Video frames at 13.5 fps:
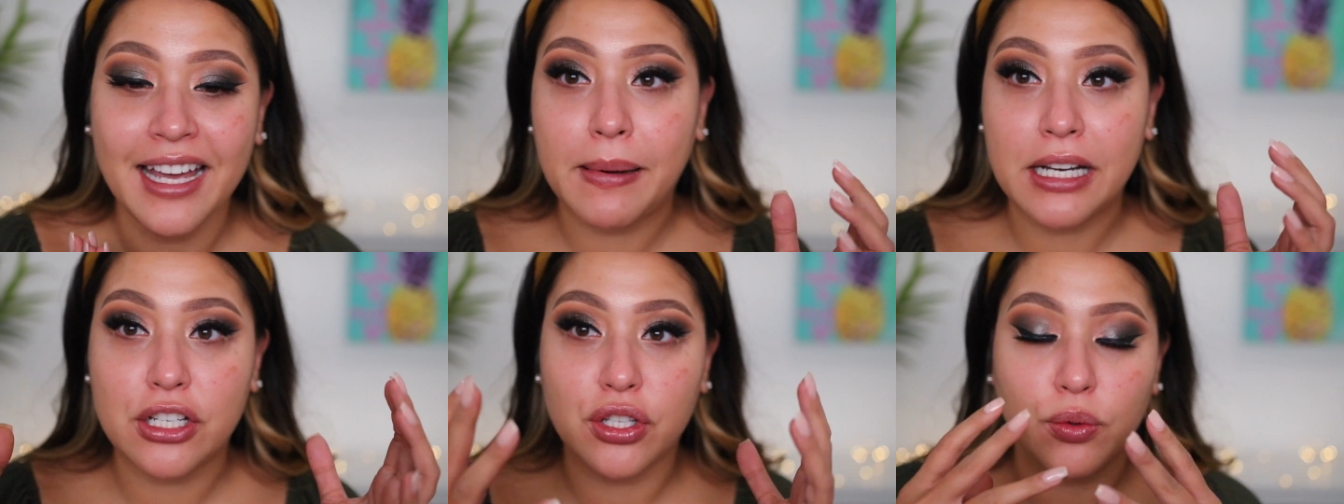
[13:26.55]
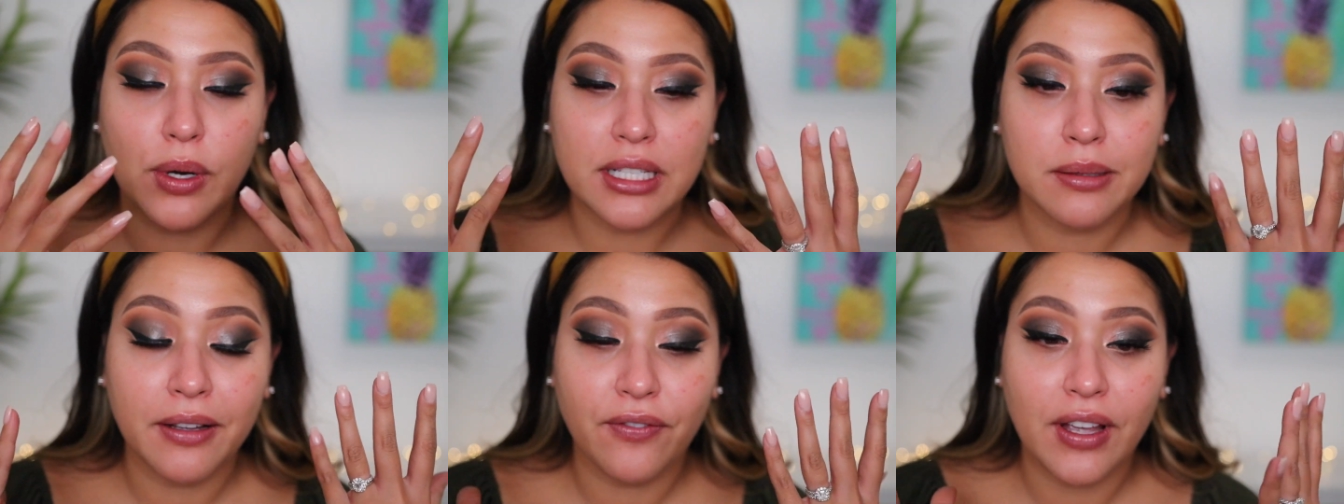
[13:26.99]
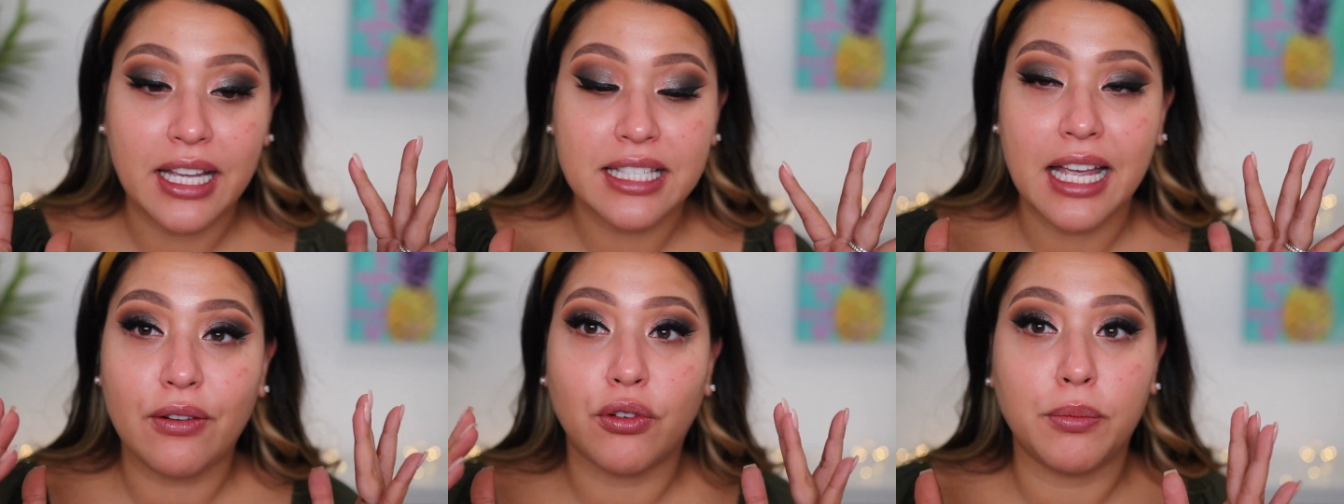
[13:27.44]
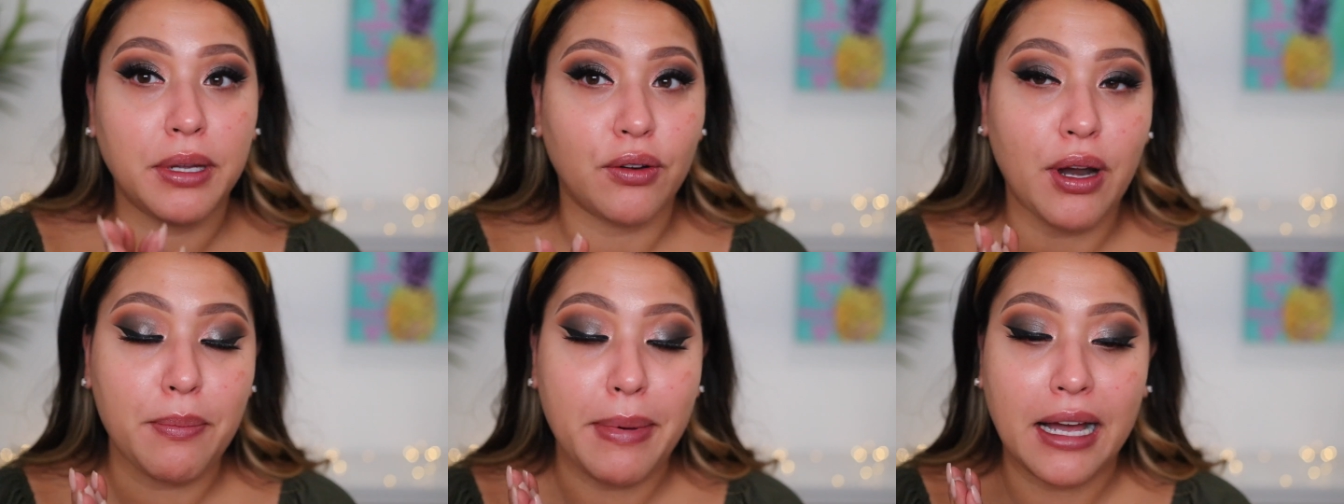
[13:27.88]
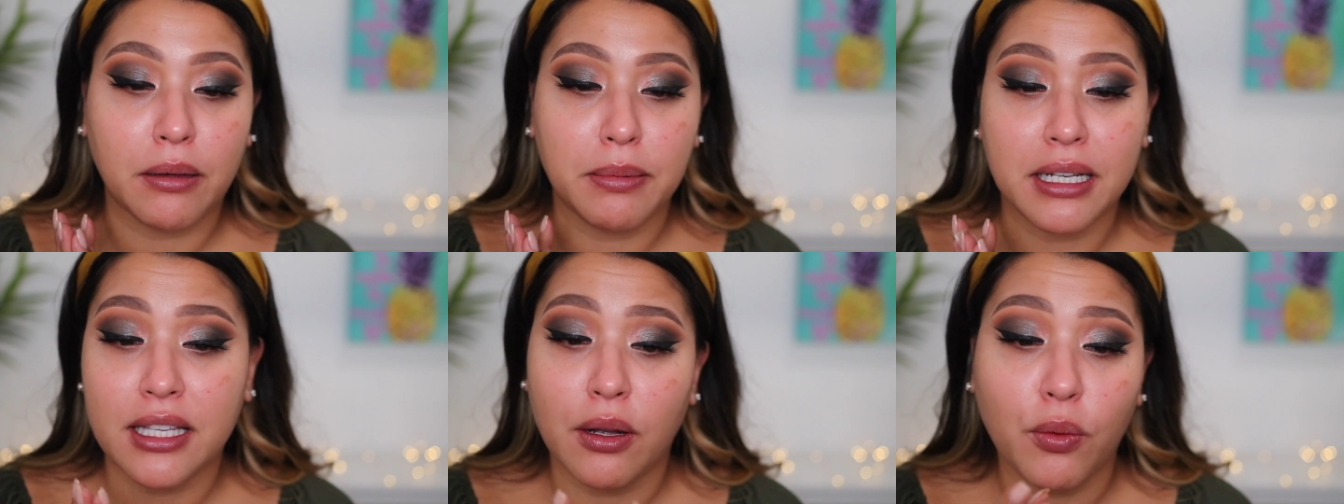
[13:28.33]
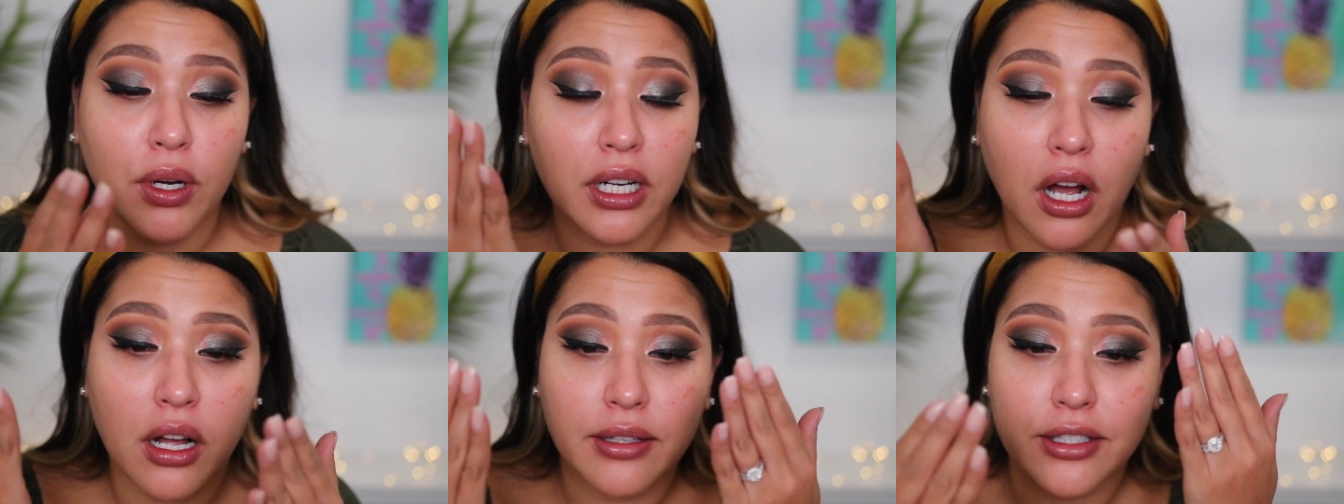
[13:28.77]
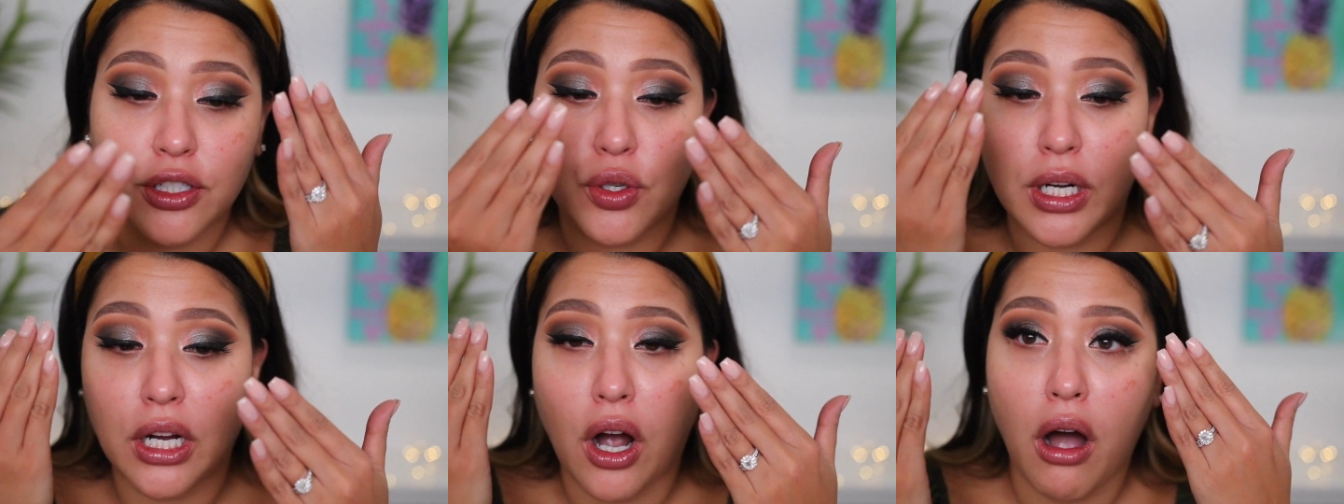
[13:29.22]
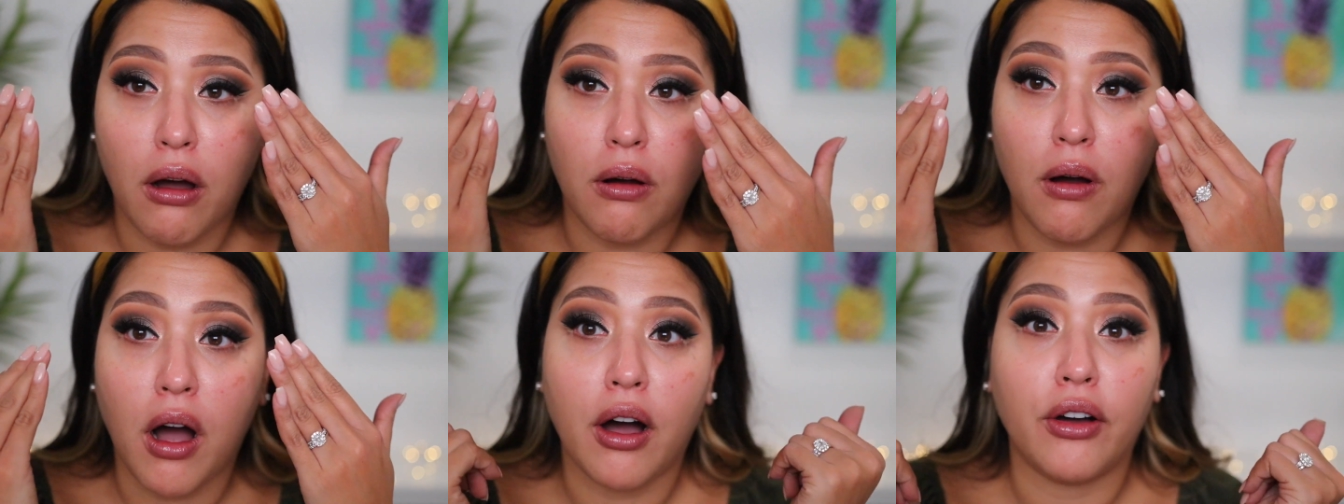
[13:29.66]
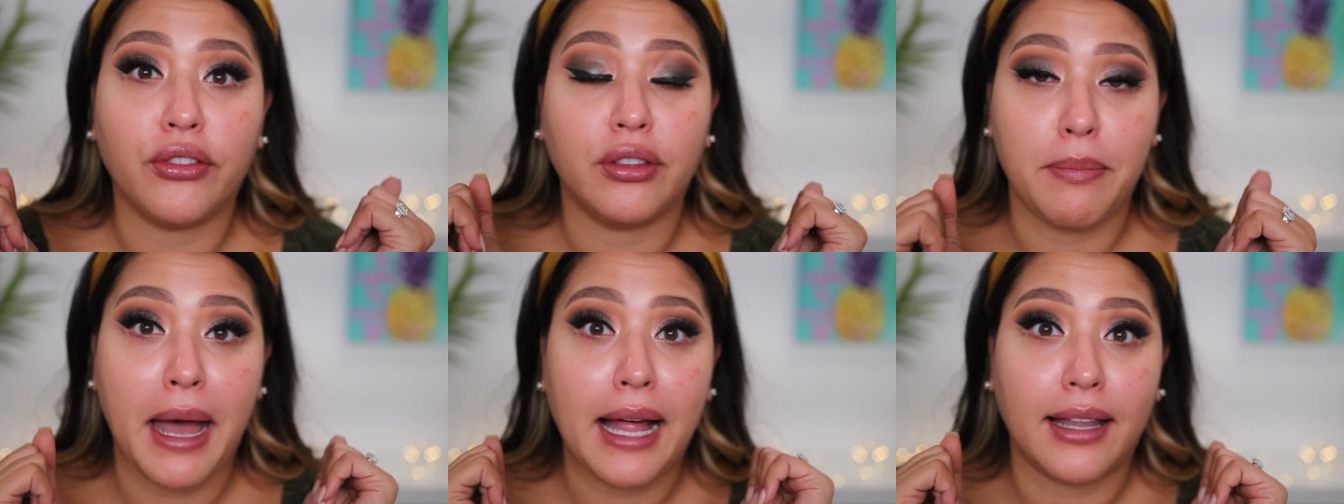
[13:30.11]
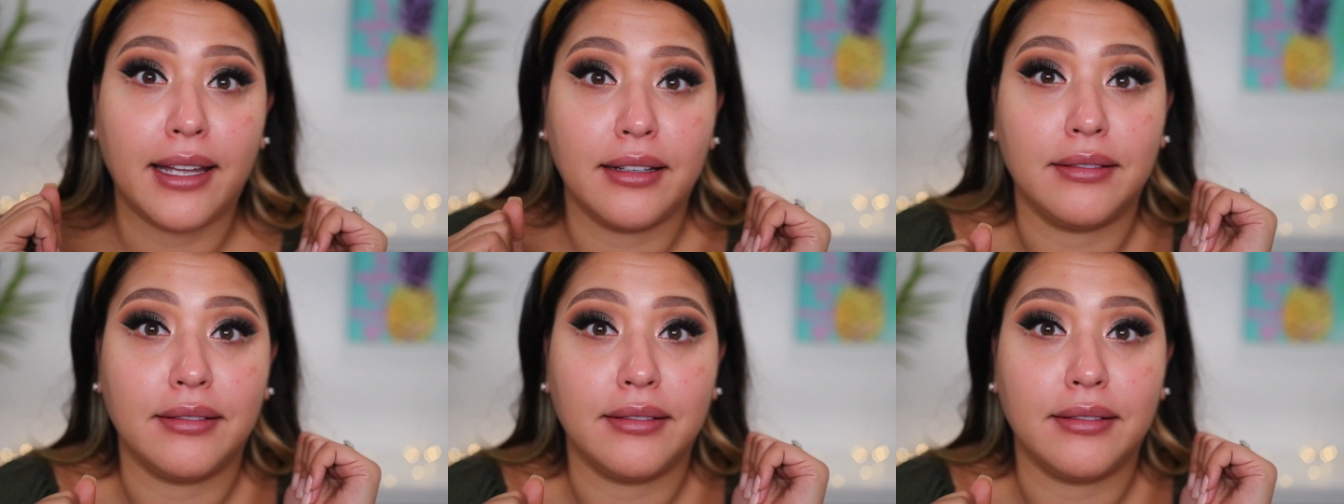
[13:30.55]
I'm gonna do the rest of my face and we'll be right back because I wanna concentrate all on the palette.